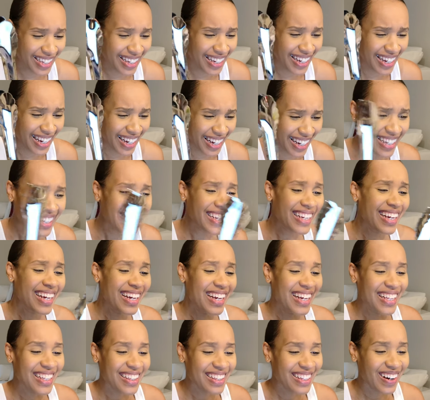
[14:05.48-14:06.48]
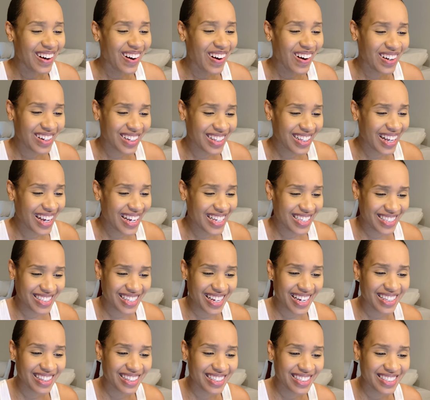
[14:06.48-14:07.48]
the all clad
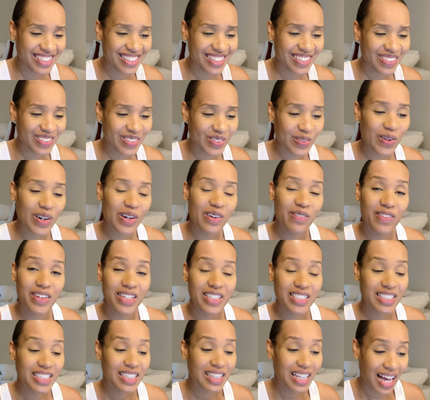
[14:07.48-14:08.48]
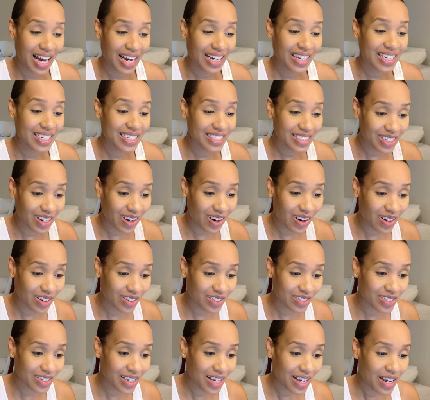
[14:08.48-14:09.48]
stainless steel 12 inch locking
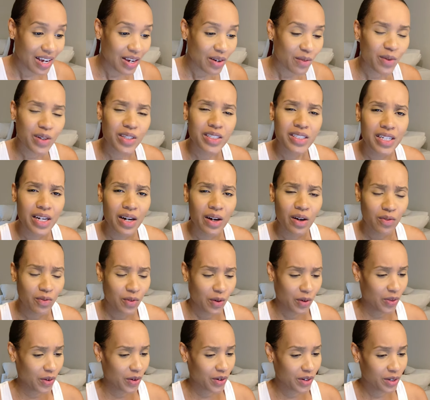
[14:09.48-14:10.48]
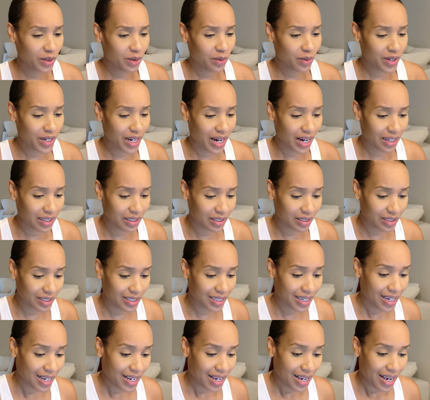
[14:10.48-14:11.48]
tongs retail for
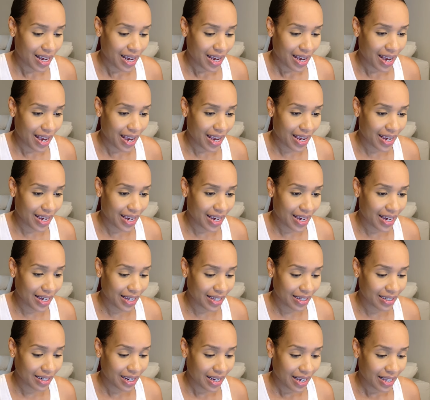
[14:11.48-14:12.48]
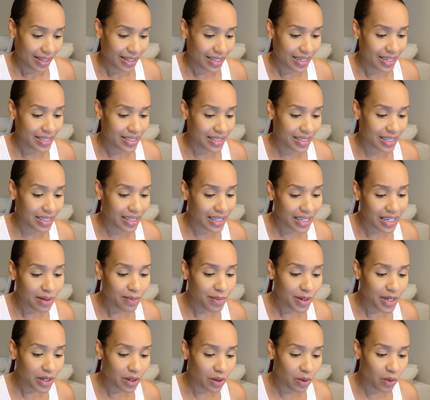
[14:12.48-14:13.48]
$33. And these
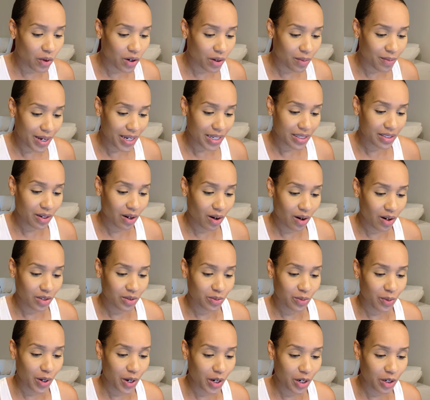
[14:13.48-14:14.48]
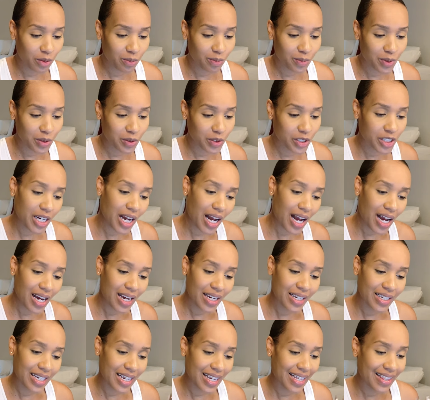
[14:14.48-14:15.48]
gleaming gourmet tongs will help you
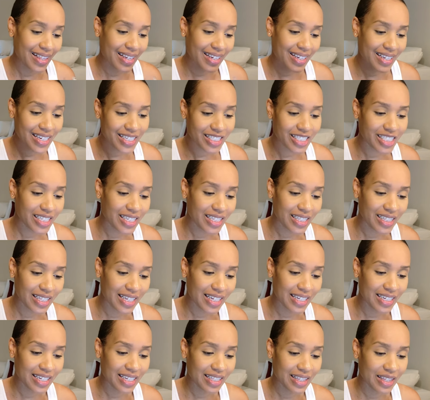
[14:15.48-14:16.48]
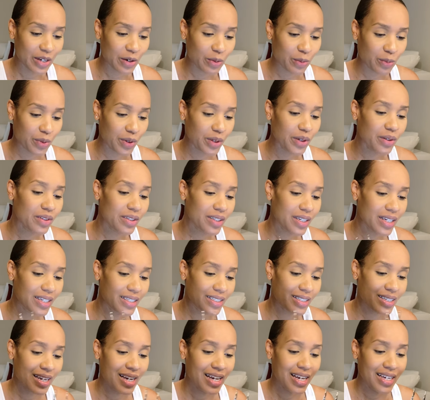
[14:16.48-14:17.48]
shine in the kitchen, lending their
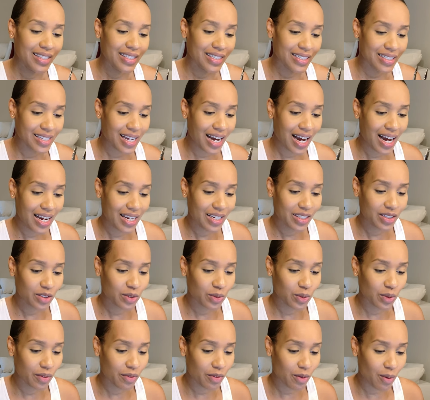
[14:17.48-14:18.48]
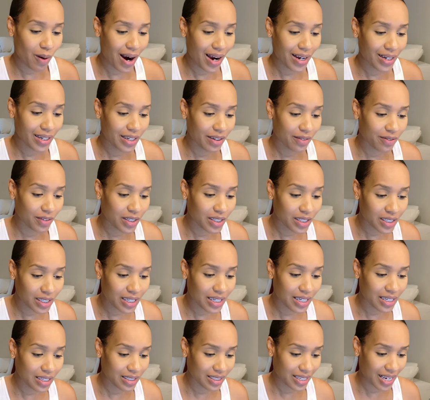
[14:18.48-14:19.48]
brilliant design to a variety of
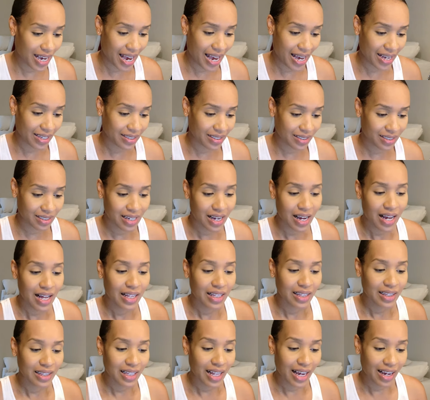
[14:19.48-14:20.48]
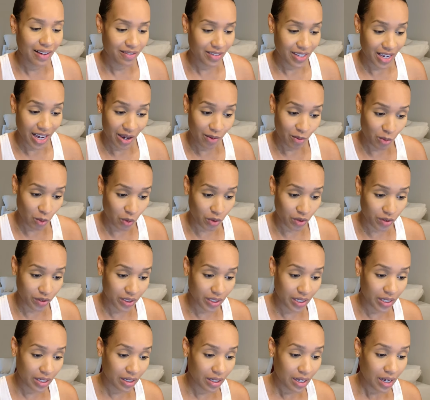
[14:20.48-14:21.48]
cooking tasks. Lifetime
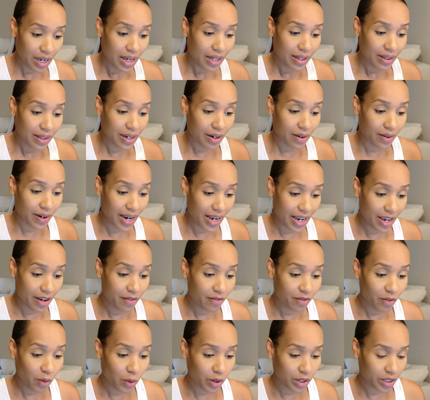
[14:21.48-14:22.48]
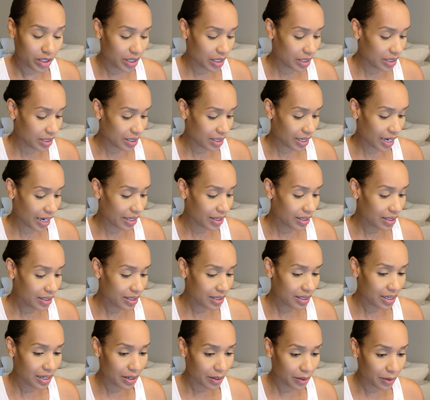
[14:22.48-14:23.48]
warranty. They're hand forged in stainless
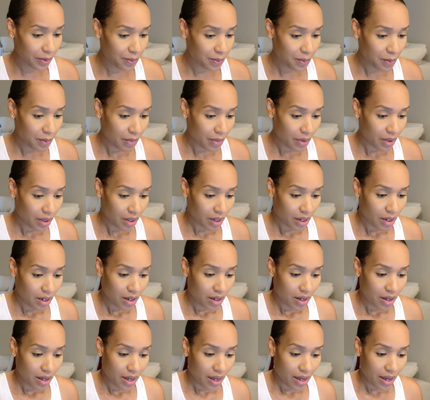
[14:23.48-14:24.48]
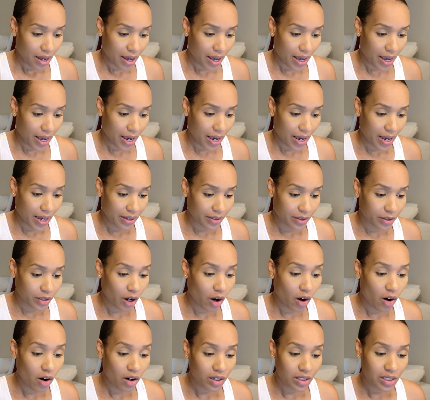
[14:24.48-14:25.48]
steel and
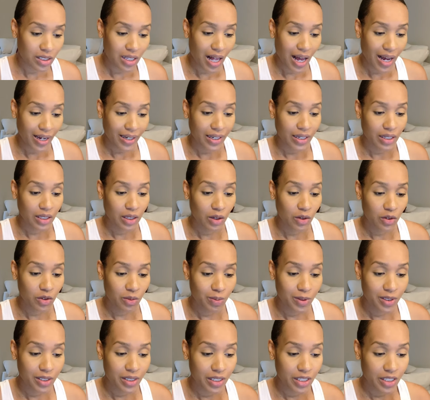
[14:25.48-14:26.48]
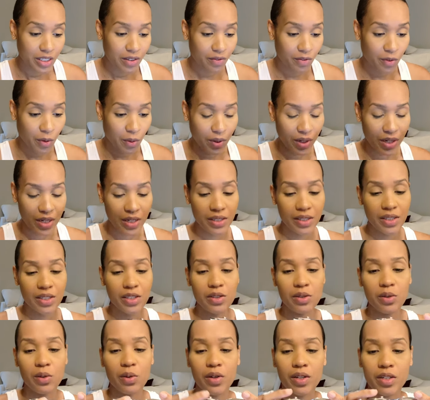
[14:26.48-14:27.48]
tongs lock in closed position for easy
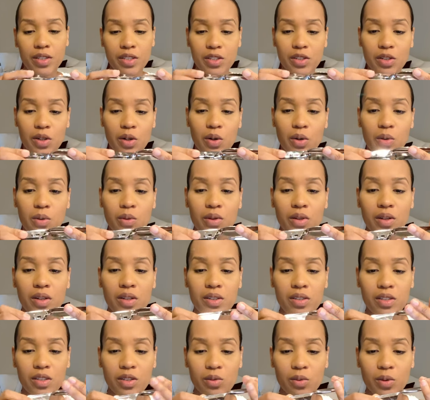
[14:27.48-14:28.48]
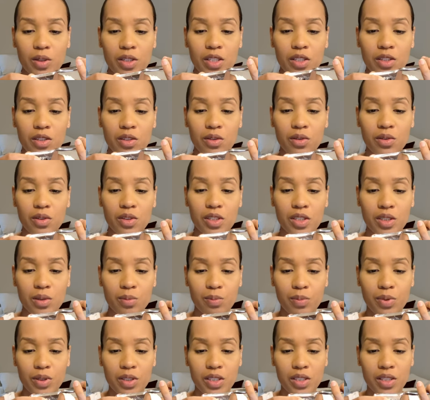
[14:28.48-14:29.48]
storage. So this is what you do. You
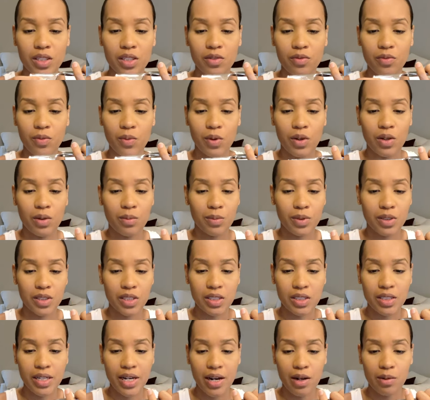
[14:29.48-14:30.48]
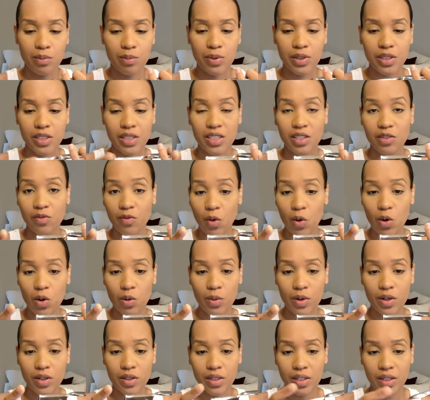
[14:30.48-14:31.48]
just push this, push this down, push this
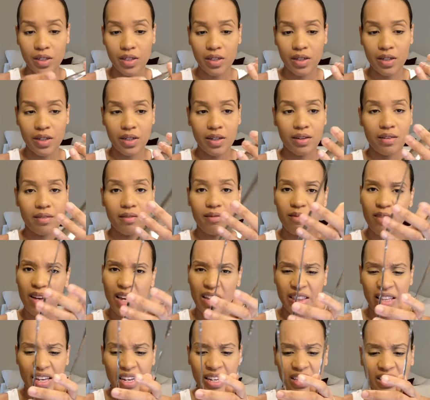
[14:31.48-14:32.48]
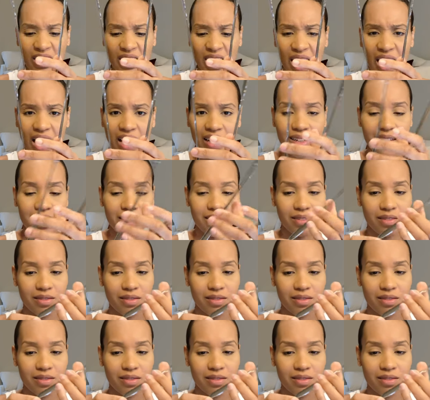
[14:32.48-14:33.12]
forward and they unlock